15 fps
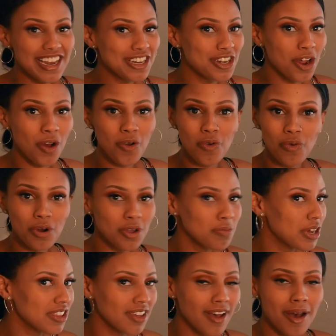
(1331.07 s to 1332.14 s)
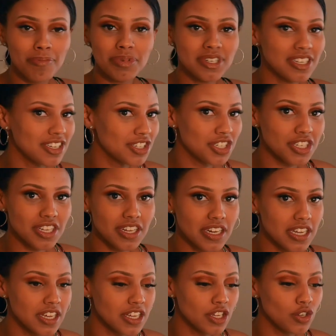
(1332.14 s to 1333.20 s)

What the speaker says: Don't worry about the competition.